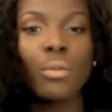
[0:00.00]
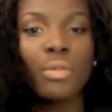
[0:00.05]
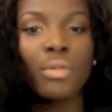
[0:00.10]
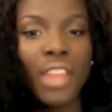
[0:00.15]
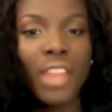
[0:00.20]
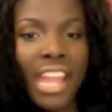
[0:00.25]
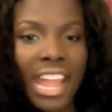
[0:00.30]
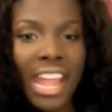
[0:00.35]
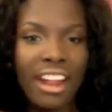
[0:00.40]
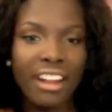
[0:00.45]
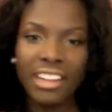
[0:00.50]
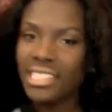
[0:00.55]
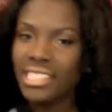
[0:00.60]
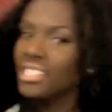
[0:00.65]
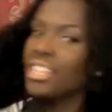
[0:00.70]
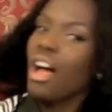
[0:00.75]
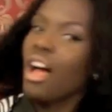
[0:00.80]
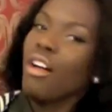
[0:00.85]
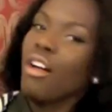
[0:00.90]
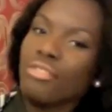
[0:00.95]
The hair
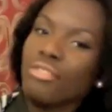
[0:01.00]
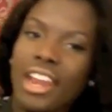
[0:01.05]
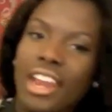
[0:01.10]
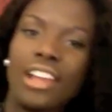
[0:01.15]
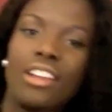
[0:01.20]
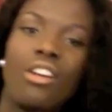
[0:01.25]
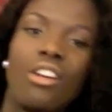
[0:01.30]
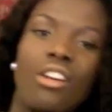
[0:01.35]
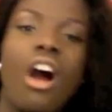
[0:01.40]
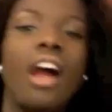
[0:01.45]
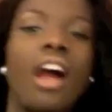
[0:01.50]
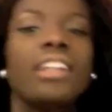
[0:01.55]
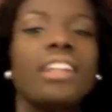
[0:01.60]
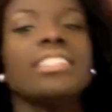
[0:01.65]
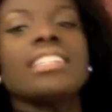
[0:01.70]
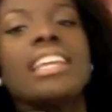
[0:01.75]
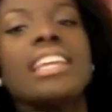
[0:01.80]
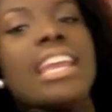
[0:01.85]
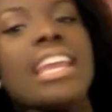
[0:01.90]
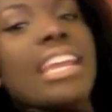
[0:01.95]
itself that I
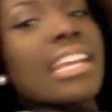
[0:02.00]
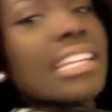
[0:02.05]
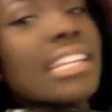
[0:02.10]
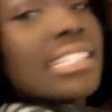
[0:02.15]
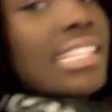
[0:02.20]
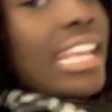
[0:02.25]
got is